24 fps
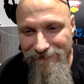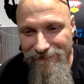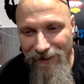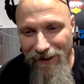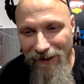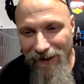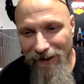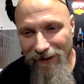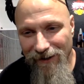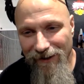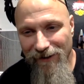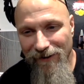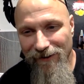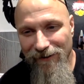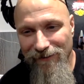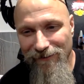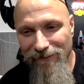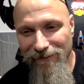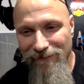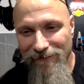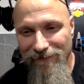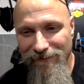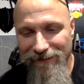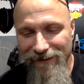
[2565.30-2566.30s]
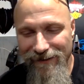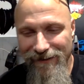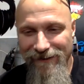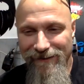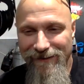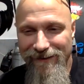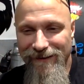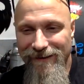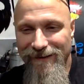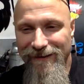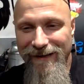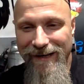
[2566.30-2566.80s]
Uh-oh.
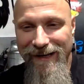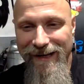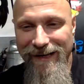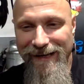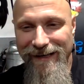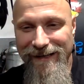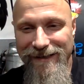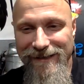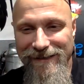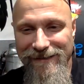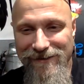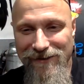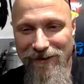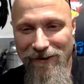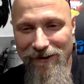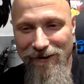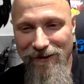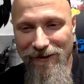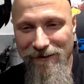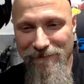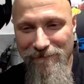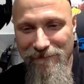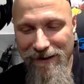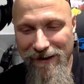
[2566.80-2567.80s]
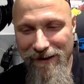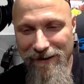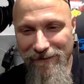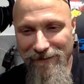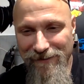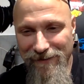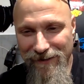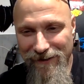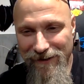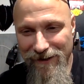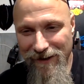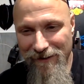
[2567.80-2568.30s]
Andy's talking
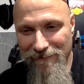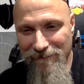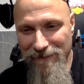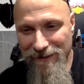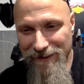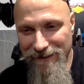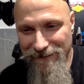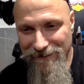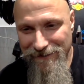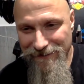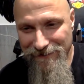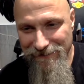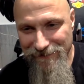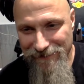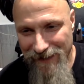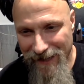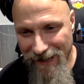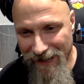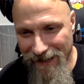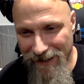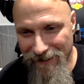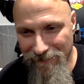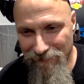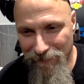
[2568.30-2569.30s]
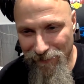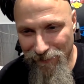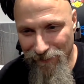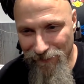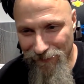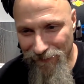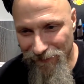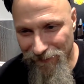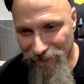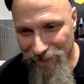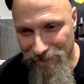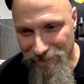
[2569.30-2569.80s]
about gummies,
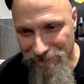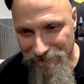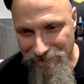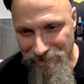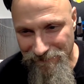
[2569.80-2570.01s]
edibles.